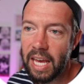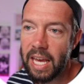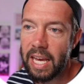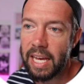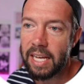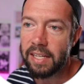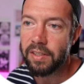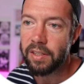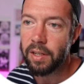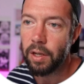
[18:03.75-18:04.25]

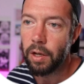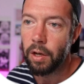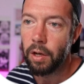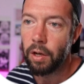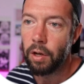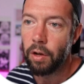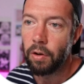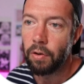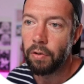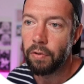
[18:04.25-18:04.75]
is,
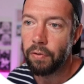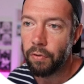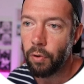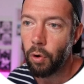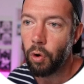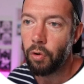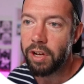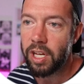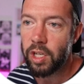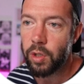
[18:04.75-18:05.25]

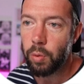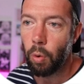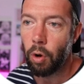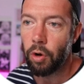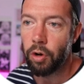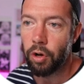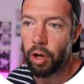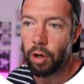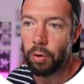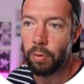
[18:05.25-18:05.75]
for each
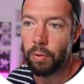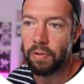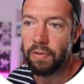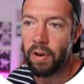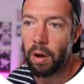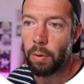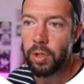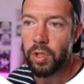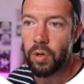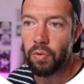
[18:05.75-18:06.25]
OneNote,
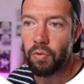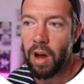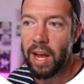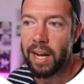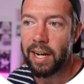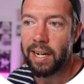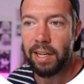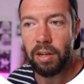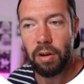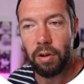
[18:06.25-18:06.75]
if I was to
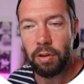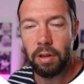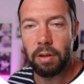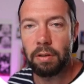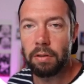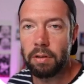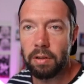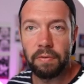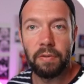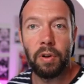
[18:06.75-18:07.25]
right click
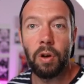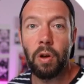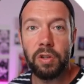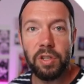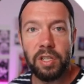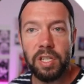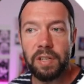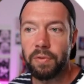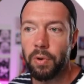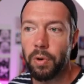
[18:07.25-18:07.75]
on the
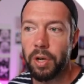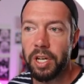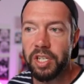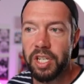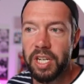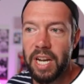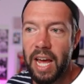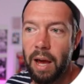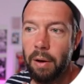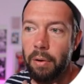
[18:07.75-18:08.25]
Velocity
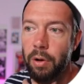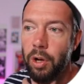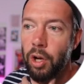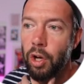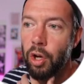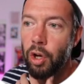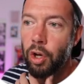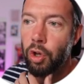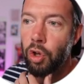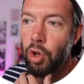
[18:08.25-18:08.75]
Voyager now,
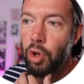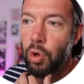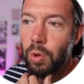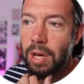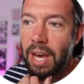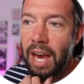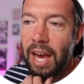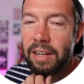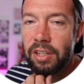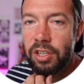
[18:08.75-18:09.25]

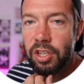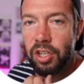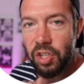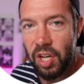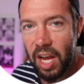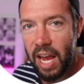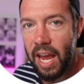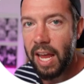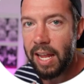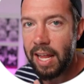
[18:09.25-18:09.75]
you can
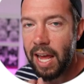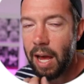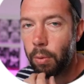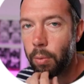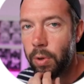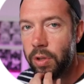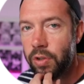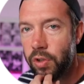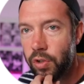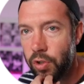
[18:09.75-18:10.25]
share
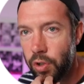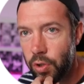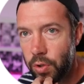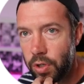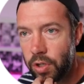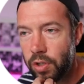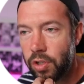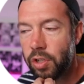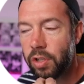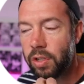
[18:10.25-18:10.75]
that with
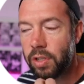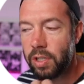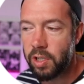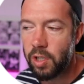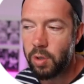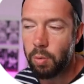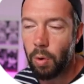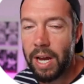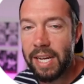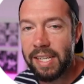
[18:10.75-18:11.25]
students.
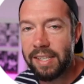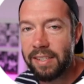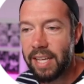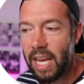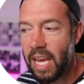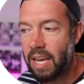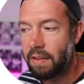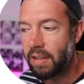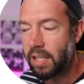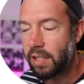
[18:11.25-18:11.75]
This is why it's
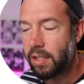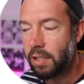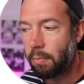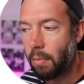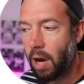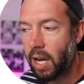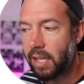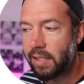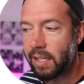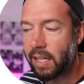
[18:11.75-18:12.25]
saved into
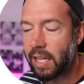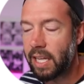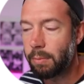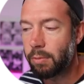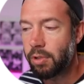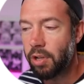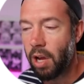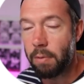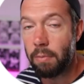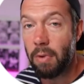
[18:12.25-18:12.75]
my
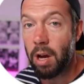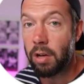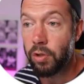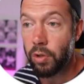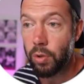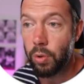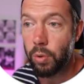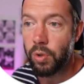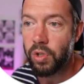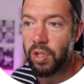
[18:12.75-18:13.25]
Talim side, my
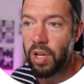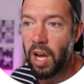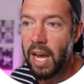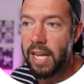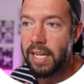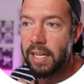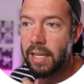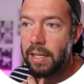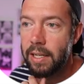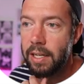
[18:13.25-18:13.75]
school
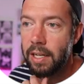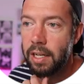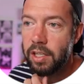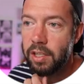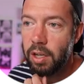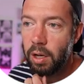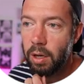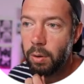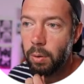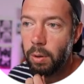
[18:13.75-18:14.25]
side.
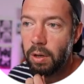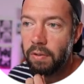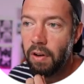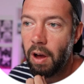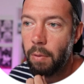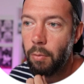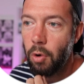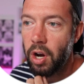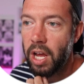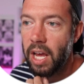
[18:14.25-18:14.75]
So
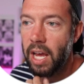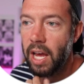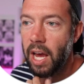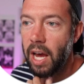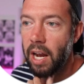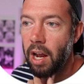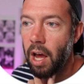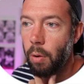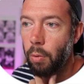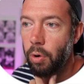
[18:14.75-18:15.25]
if I'm on it
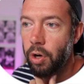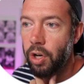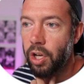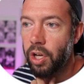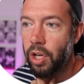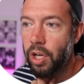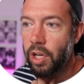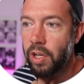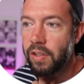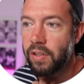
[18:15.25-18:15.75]
and I want
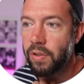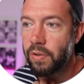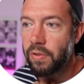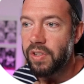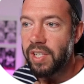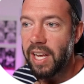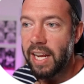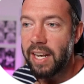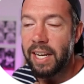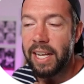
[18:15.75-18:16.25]
to sort
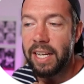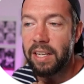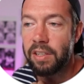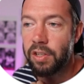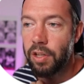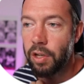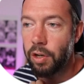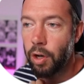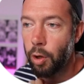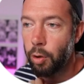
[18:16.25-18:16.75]
of send link
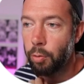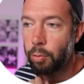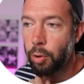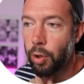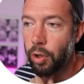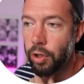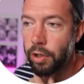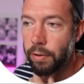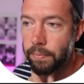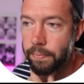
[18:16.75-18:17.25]
to the
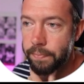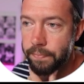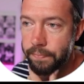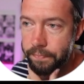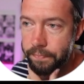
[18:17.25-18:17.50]
notebook,